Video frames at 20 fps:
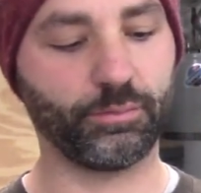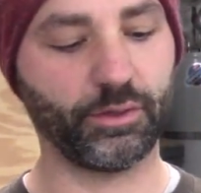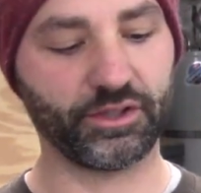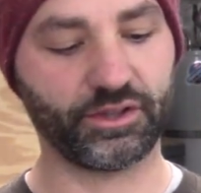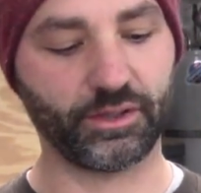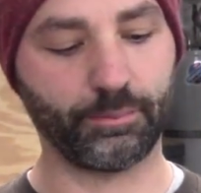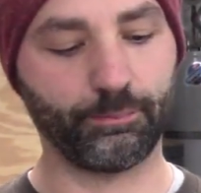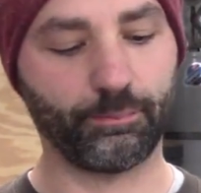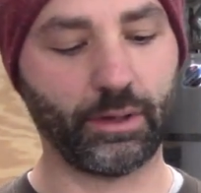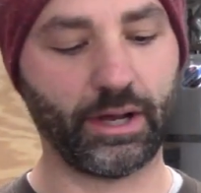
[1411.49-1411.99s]

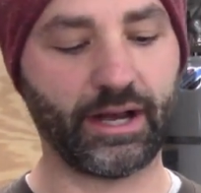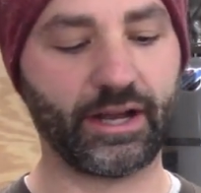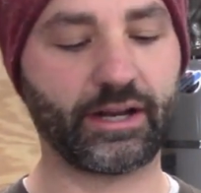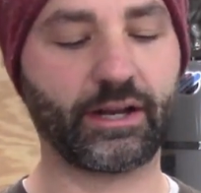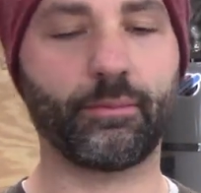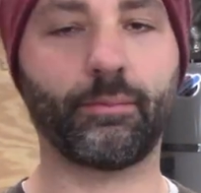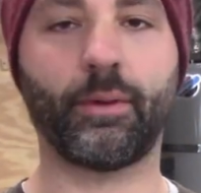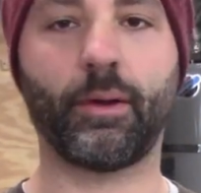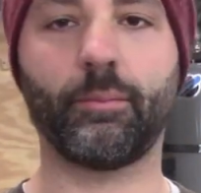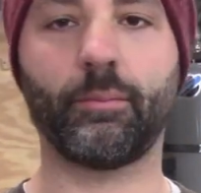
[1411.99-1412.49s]
but the
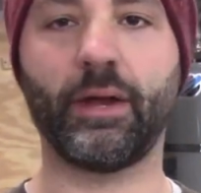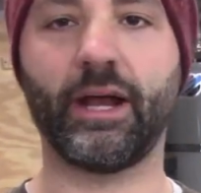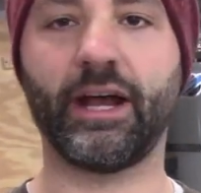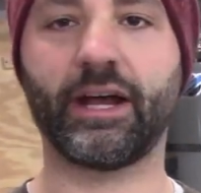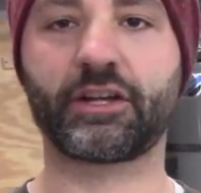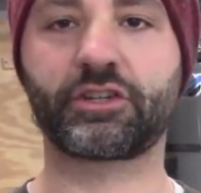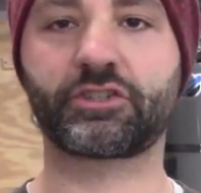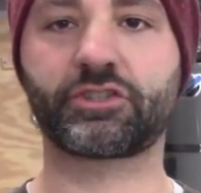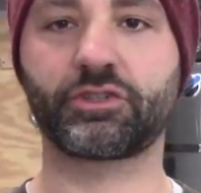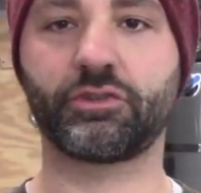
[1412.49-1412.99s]
bottom I'm
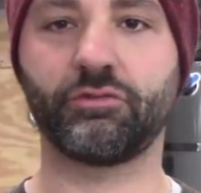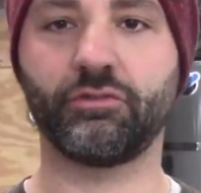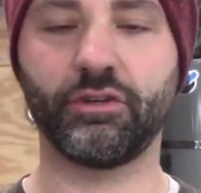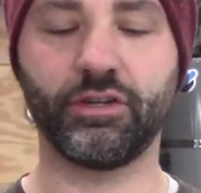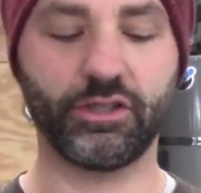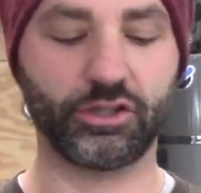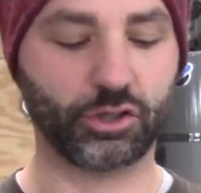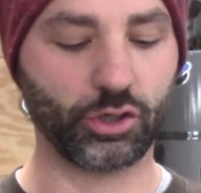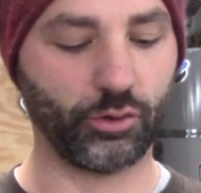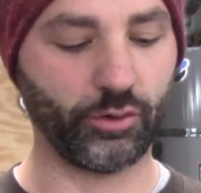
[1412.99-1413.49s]

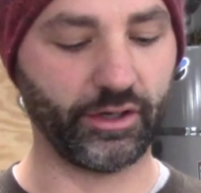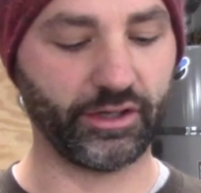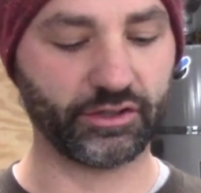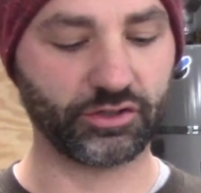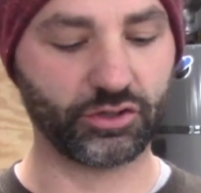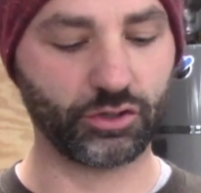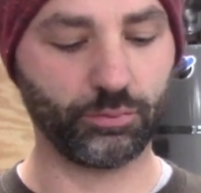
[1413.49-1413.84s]
actually going